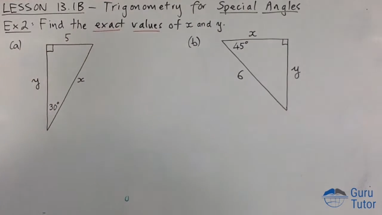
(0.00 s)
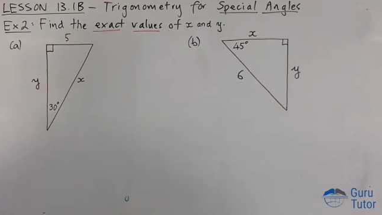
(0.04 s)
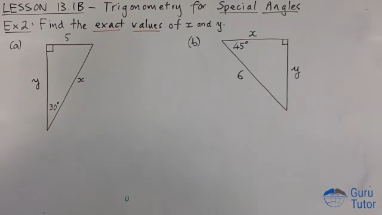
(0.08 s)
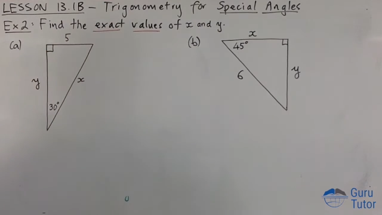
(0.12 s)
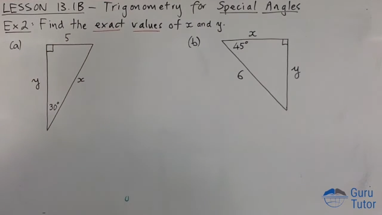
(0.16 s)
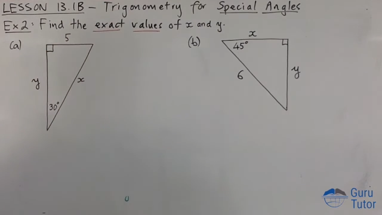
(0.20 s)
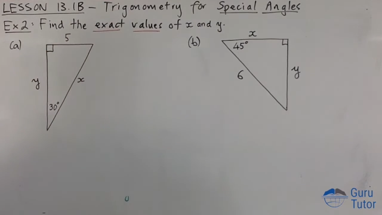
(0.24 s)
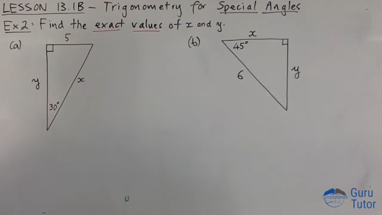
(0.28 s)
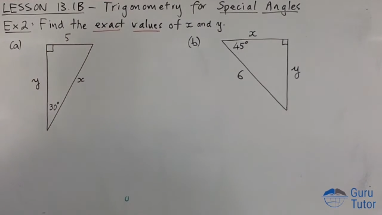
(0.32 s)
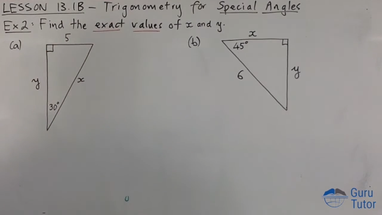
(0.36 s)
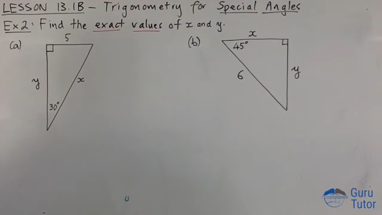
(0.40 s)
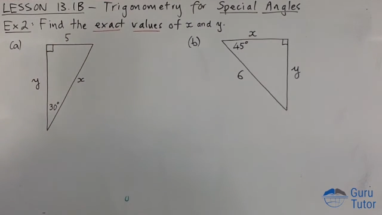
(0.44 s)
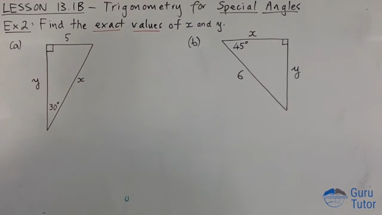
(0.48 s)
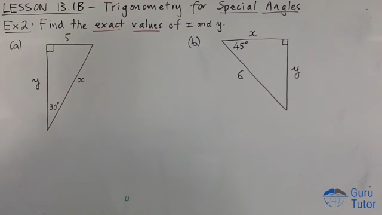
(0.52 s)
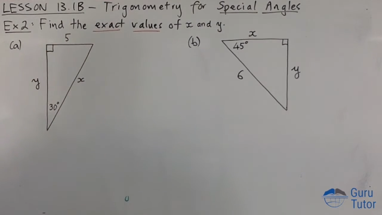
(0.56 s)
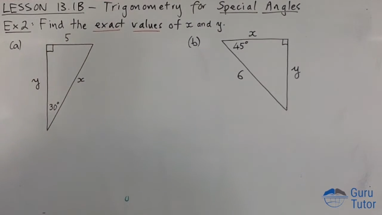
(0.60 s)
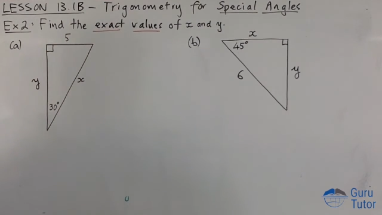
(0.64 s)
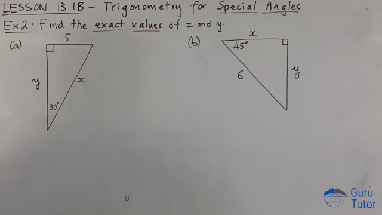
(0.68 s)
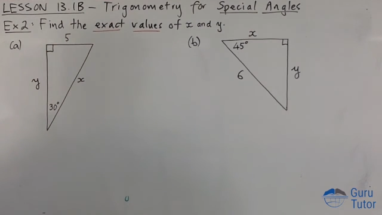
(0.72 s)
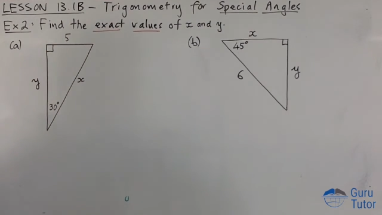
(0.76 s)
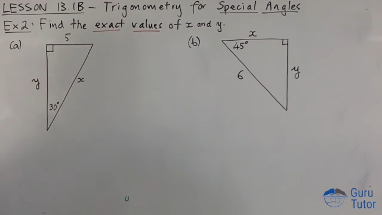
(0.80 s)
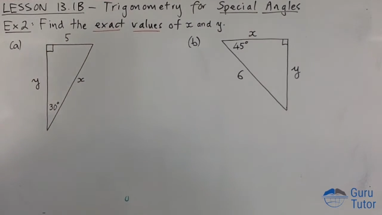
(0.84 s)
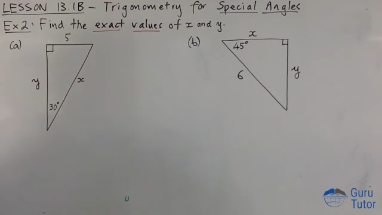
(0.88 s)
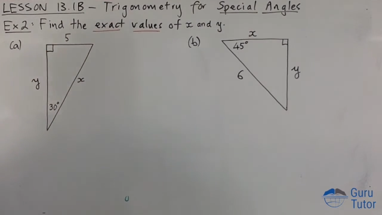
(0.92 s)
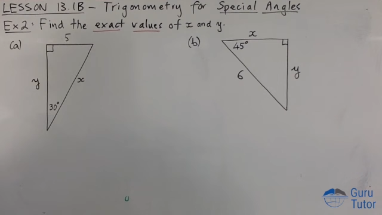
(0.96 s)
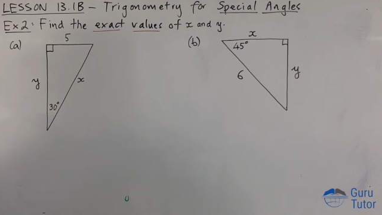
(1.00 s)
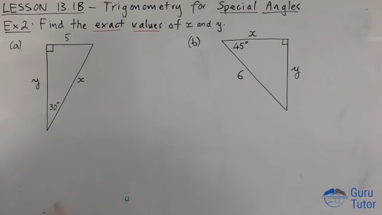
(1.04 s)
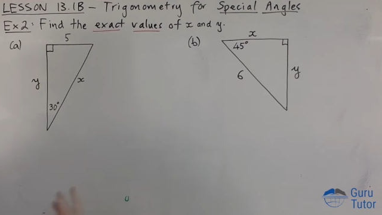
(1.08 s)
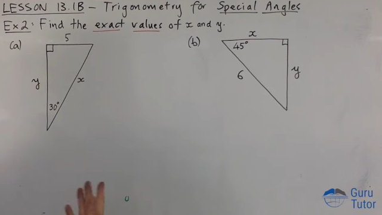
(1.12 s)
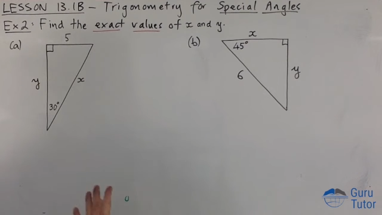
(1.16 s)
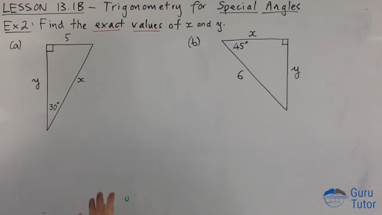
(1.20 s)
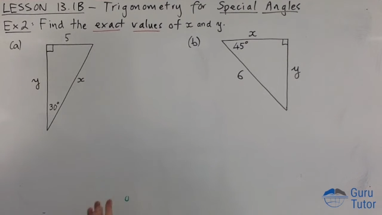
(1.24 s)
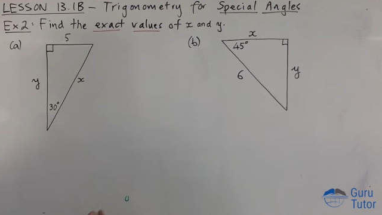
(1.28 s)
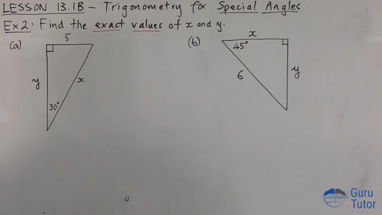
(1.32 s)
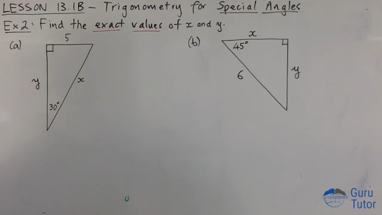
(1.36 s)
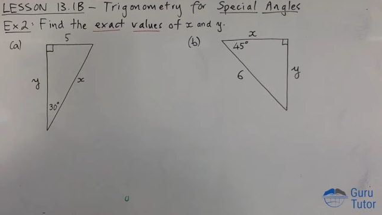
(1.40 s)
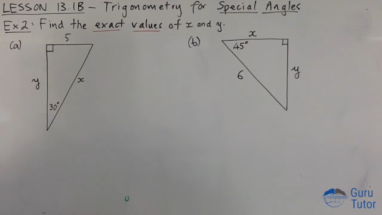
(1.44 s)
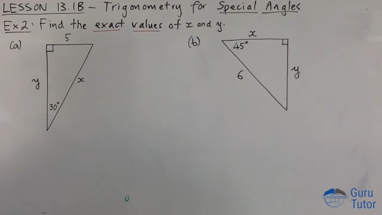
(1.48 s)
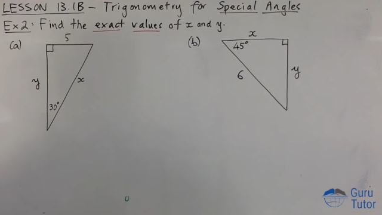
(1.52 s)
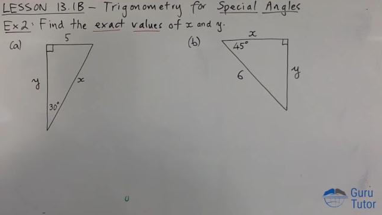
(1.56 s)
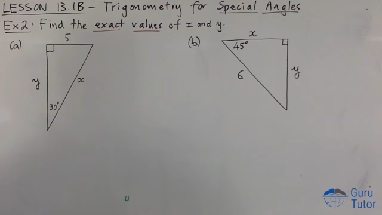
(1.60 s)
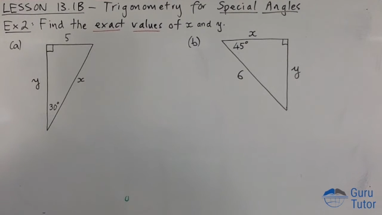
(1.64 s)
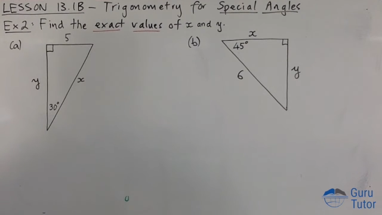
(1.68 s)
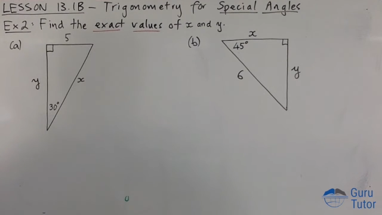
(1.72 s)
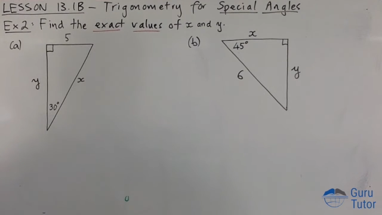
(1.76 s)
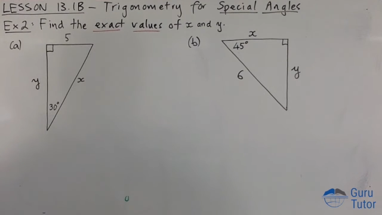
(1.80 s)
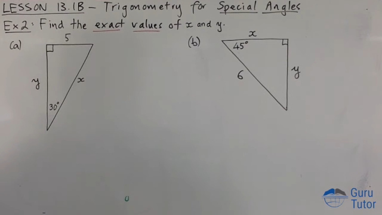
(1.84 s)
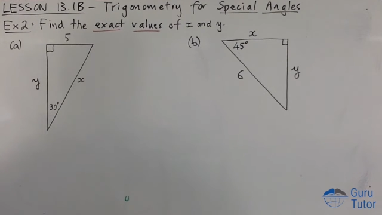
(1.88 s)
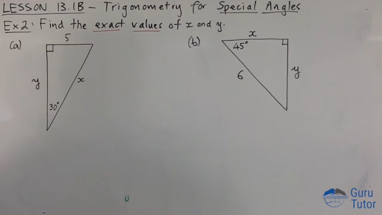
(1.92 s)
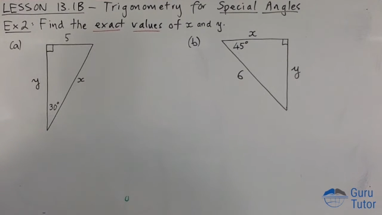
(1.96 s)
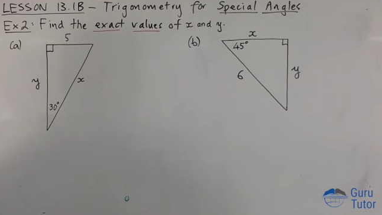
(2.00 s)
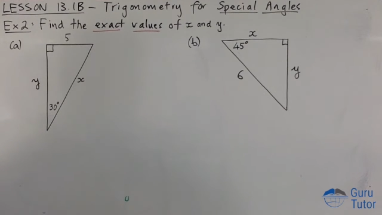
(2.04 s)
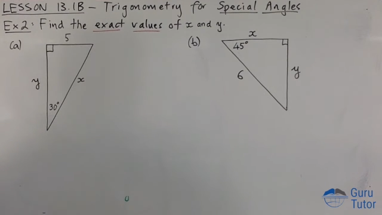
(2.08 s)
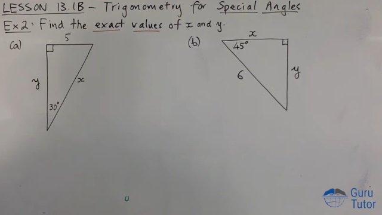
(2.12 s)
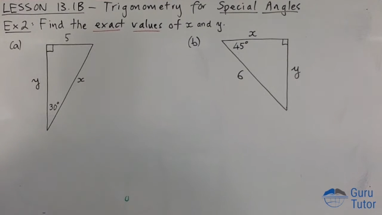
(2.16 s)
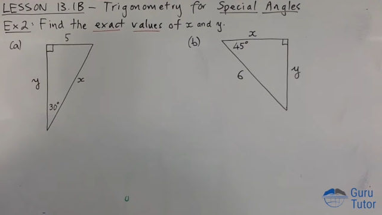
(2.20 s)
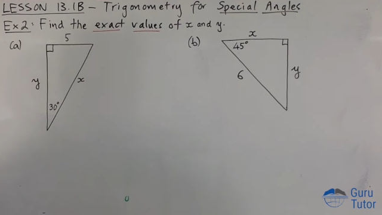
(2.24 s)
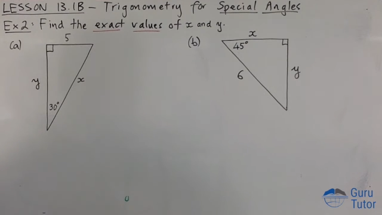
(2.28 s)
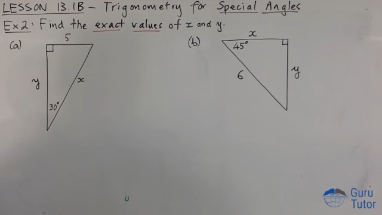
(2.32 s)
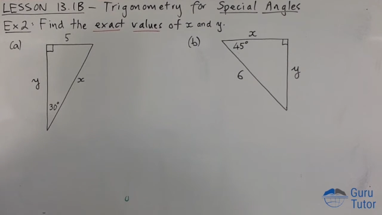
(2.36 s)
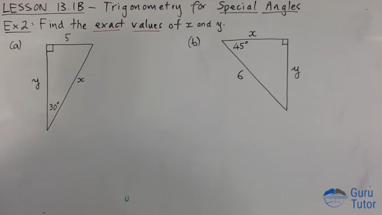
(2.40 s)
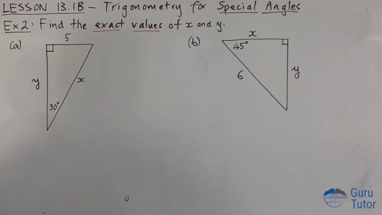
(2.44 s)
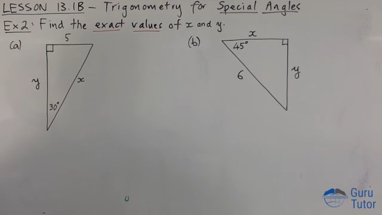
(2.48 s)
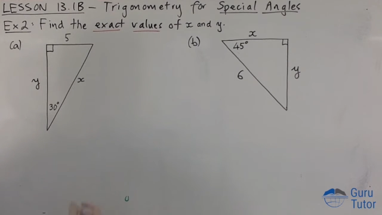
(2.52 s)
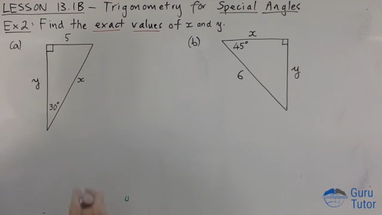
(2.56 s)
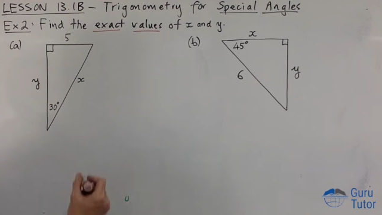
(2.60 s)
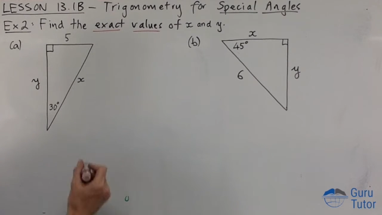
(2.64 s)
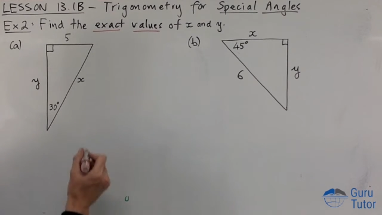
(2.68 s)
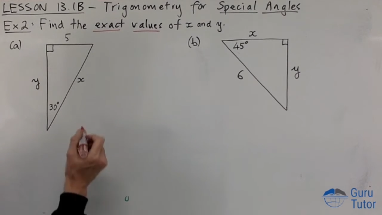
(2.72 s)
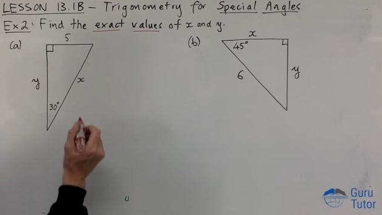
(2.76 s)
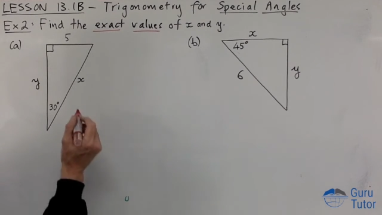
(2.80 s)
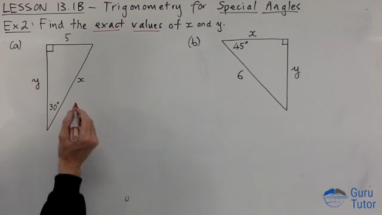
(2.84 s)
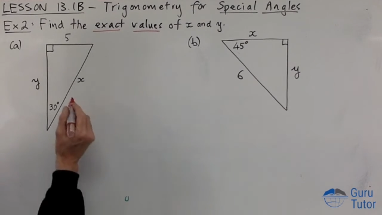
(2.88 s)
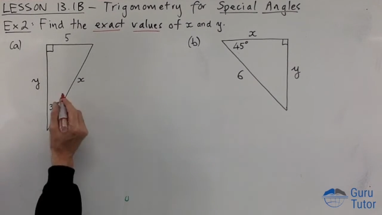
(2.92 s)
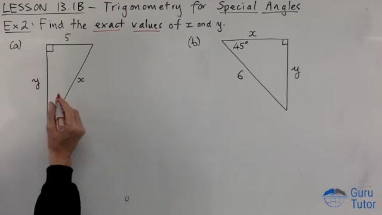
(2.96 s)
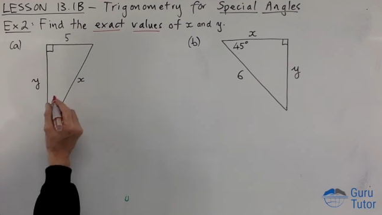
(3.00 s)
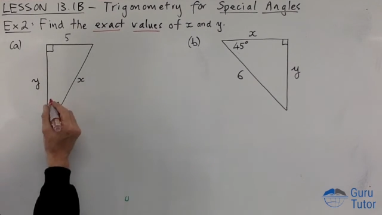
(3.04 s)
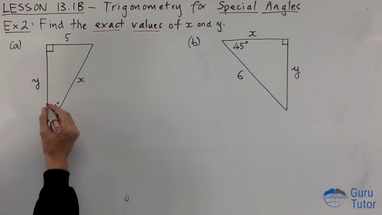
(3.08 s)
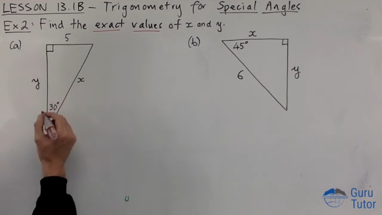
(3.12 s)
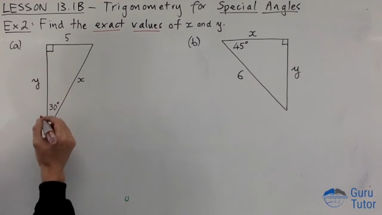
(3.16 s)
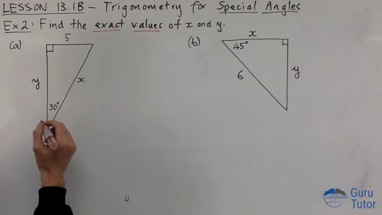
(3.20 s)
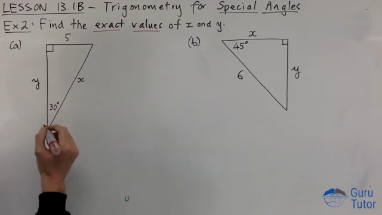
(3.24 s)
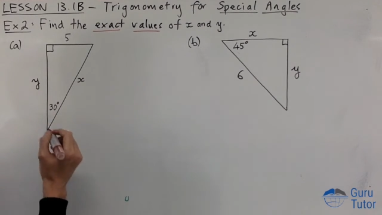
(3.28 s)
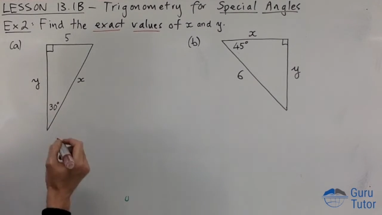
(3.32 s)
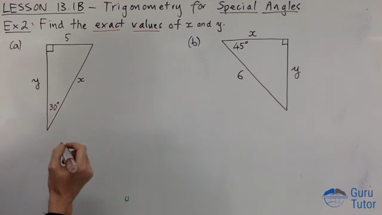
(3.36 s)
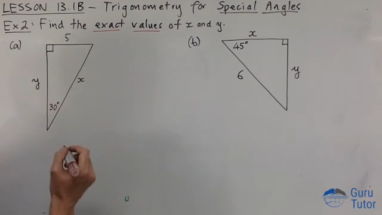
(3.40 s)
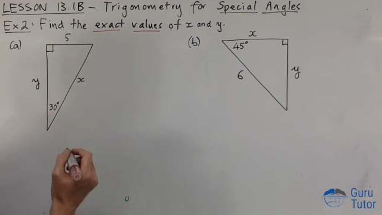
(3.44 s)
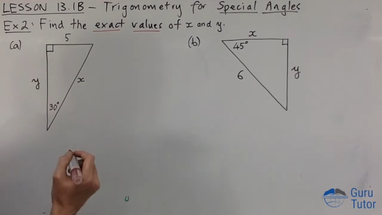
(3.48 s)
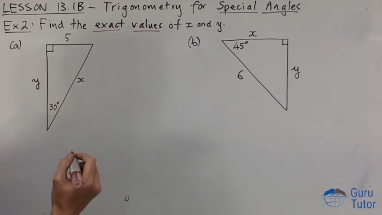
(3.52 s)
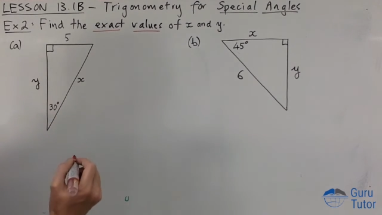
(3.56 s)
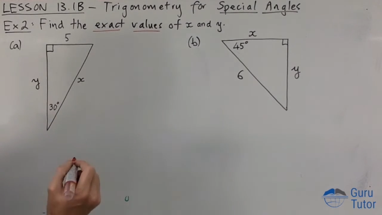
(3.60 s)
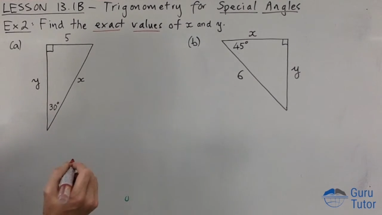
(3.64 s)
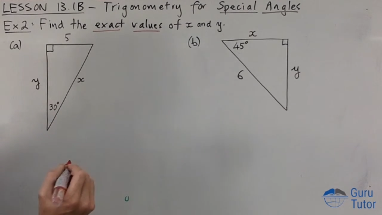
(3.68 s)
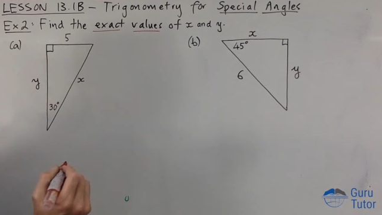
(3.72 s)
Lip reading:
[unreadable: no face in view]